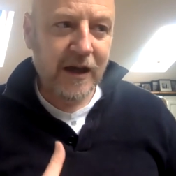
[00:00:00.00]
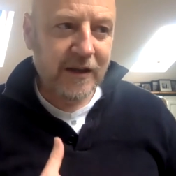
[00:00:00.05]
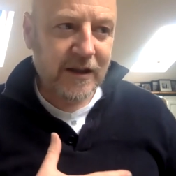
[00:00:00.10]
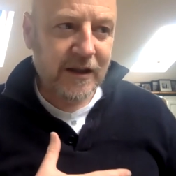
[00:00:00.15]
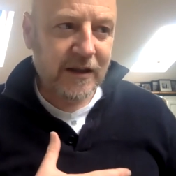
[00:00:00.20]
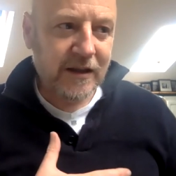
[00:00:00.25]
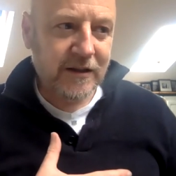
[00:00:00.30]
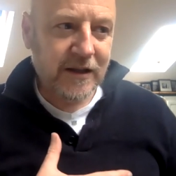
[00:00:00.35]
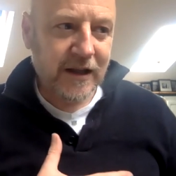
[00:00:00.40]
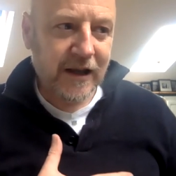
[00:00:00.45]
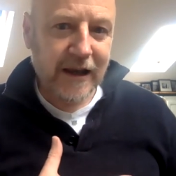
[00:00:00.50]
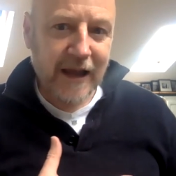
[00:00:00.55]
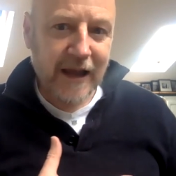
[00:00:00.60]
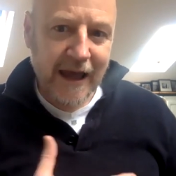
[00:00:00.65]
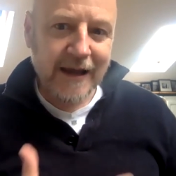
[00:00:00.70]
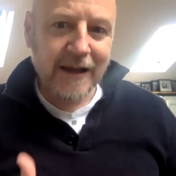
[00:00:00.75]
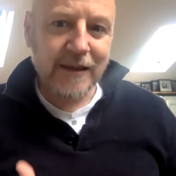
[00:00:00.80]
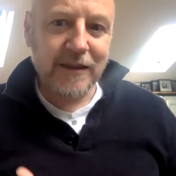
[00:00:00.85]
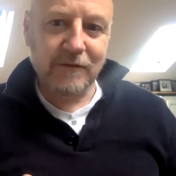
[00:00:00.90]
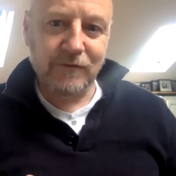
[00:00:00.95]
The, the
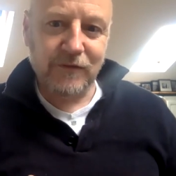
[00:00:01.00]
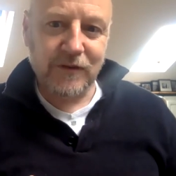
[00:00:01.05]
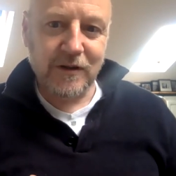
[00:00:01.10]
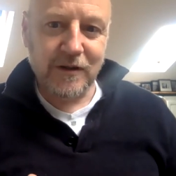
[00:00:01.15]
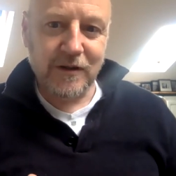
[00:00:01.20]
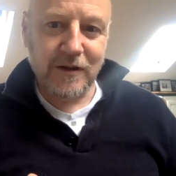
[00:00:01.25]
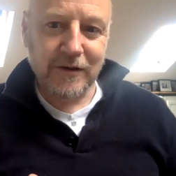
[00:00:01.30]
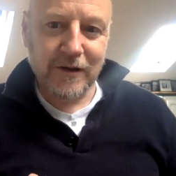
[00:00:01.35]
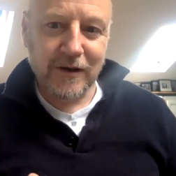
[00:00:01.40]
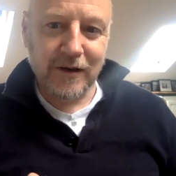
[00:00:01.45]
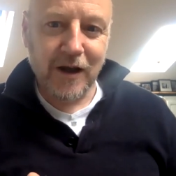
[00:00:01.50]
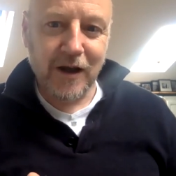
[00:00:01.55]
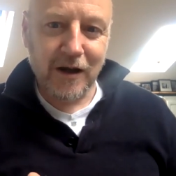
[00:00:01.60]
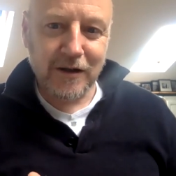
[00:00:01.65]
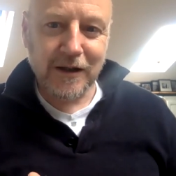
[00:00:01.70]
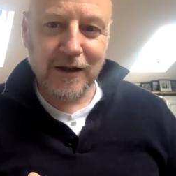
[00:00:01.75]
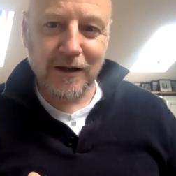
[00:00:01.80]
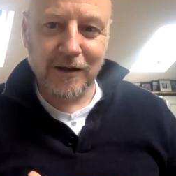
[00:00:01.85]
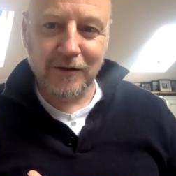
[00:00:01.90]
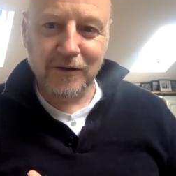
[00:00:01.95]
length of the
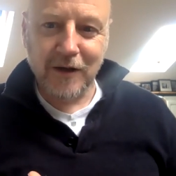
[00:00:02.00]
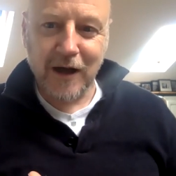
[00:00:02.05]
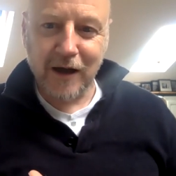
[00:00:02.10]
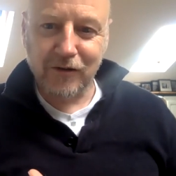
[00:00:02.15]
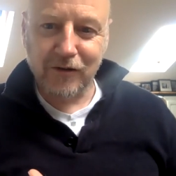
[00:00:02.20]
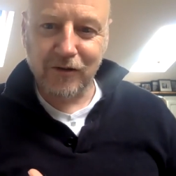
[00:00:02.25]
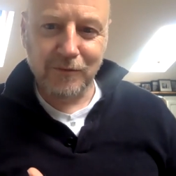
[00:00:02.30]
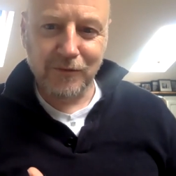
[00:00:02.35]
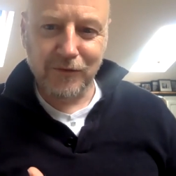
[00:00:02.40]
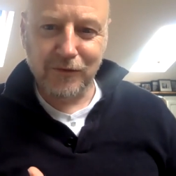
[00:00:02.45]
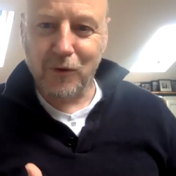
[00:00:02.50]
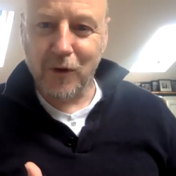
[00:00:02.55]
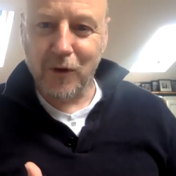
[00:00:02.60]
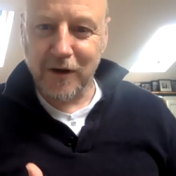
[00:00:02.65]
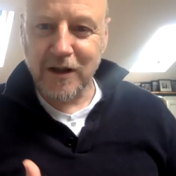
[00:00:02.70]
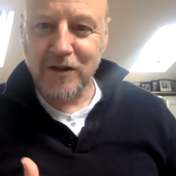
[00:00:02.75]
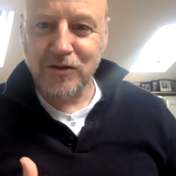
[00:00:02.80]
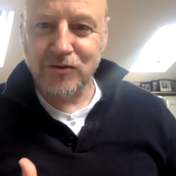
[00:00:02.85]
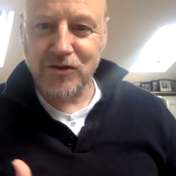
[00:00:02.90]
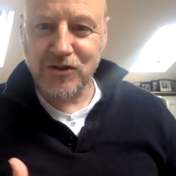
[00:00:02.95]
lockdown actually was
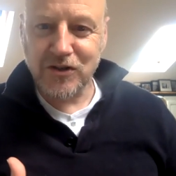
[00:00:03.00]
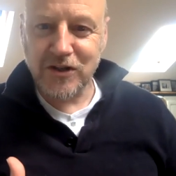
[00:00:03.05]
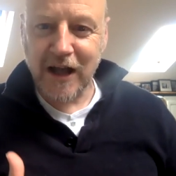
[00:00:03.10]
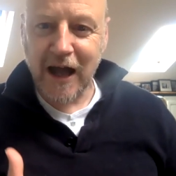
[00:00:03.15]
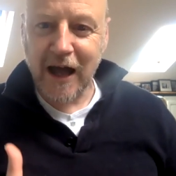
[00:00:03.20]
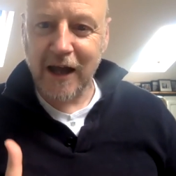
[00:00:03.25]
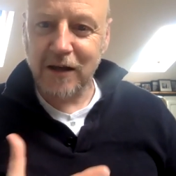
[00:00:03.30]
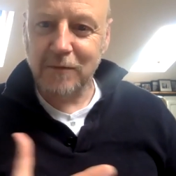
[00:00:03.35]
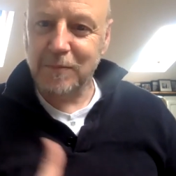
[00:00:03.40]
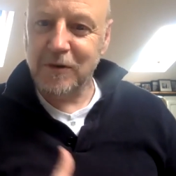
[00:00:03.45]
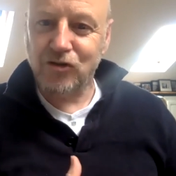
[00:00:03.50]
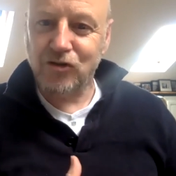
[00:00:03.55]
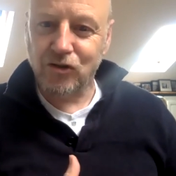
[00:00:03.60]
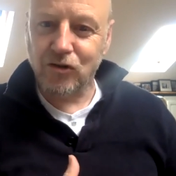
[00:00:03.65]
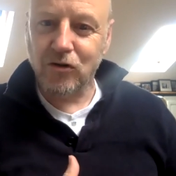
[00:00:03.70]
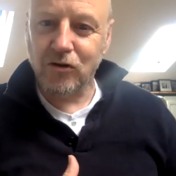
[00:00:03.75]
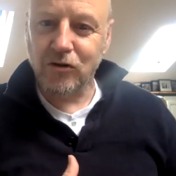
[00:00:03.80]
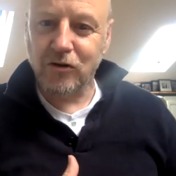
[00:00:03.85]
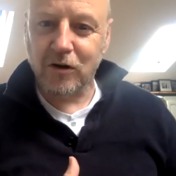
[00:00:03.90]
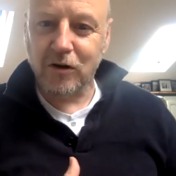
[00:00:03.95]
quite interesting. Had it been
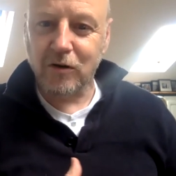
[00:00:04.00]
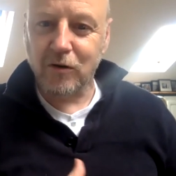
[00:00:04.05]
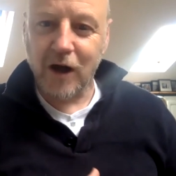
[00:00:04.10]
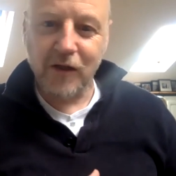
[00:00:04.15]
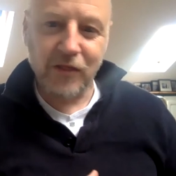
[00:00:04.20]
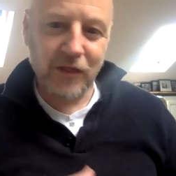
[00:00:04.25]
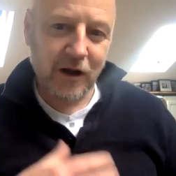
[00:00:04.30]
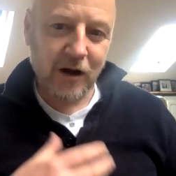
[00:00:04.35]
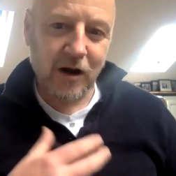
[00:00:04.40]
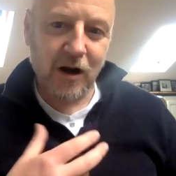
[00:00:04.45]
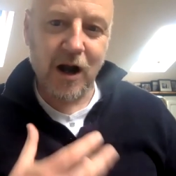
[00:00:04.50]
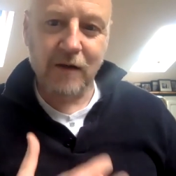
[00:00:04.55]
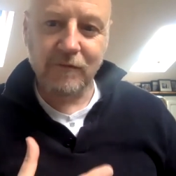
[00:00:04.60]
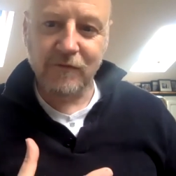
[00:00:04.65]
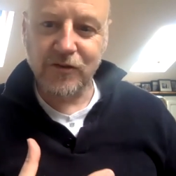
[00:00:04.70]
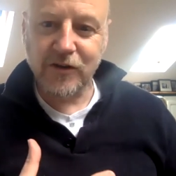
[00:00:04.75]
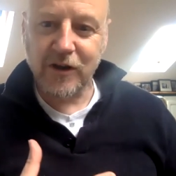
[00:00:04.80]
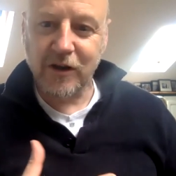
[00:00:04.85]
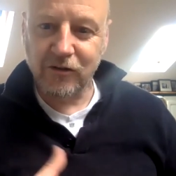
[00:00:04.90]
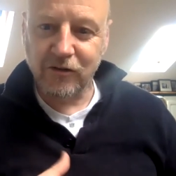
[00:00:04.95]
shorter, I think our
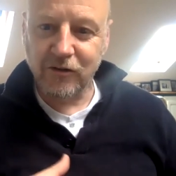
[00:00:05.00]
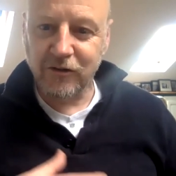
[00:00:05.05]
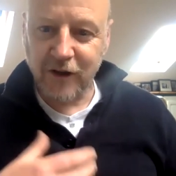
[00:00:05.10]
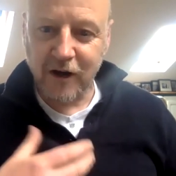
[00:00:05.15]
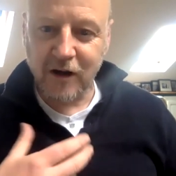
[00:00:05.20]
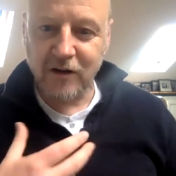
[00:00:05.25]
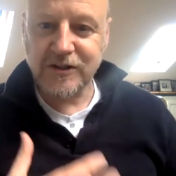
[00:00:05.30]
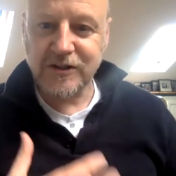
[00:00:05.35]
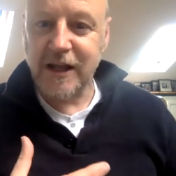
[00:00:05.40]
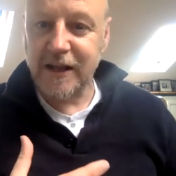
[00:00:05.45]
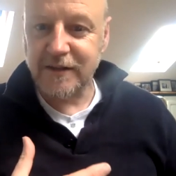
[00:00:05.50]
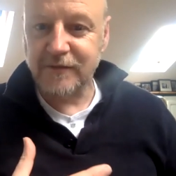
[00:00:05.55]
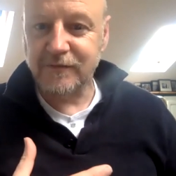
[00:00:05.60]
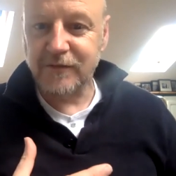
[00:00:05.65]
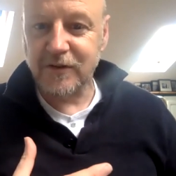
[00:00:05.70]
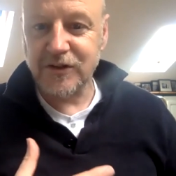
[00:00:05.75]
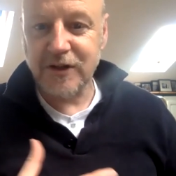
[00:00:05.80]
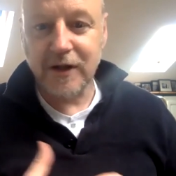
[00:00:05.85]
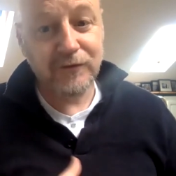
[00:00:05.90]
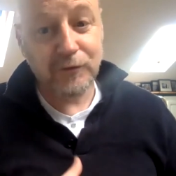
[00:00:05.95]
conversations and our sense of
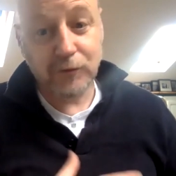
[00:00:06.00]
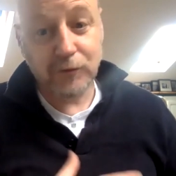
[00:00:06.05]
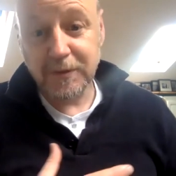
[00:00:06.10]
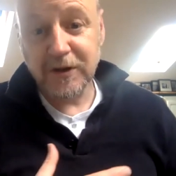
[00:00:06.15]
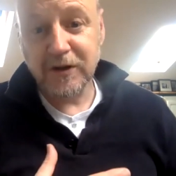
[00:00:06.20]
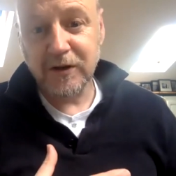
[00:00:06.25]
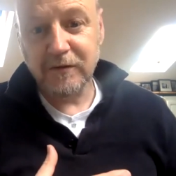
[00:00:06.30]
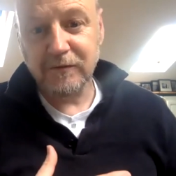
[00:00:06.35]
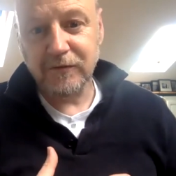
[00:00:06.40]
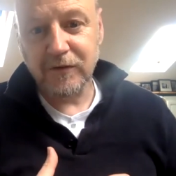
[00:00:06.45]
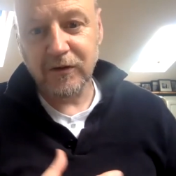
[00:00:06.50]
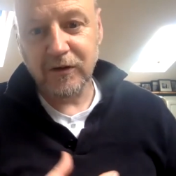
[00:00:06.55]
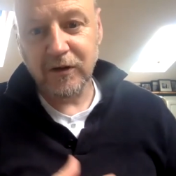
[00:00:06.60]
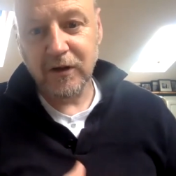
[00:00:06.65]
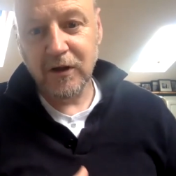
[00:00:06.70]
ourselves would be different.